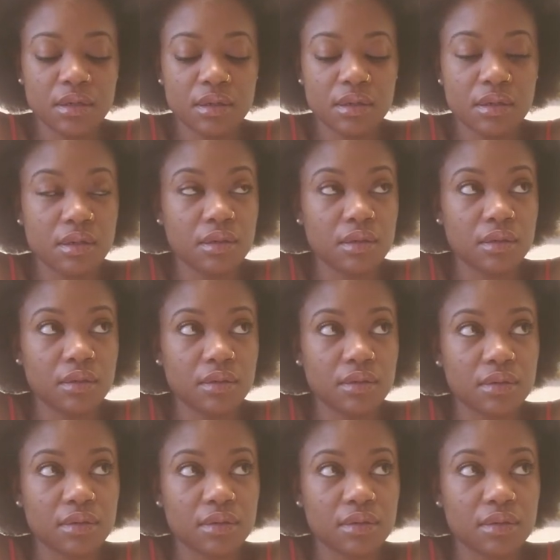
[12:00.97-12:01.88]

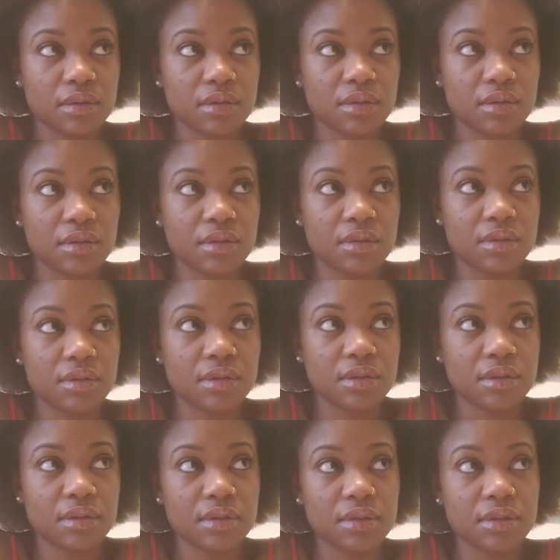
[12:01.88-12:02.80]

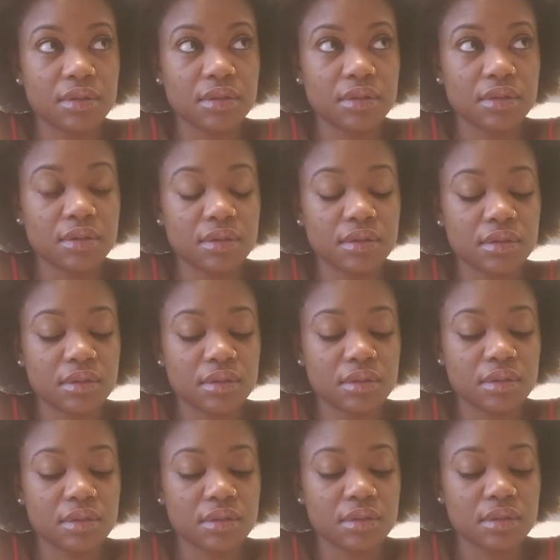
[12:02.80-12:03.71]

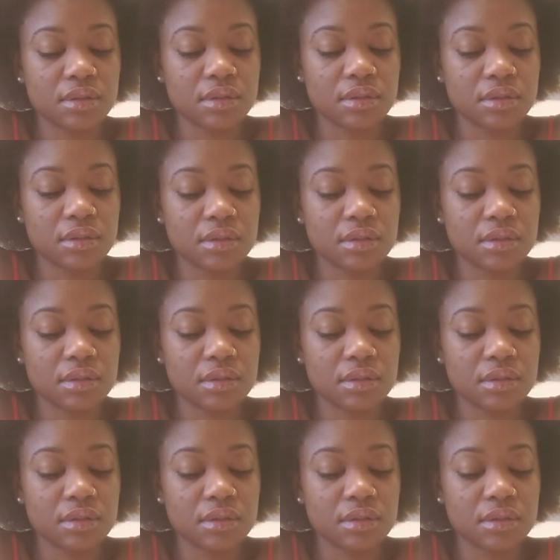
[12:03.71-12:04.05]
Nobody speaks.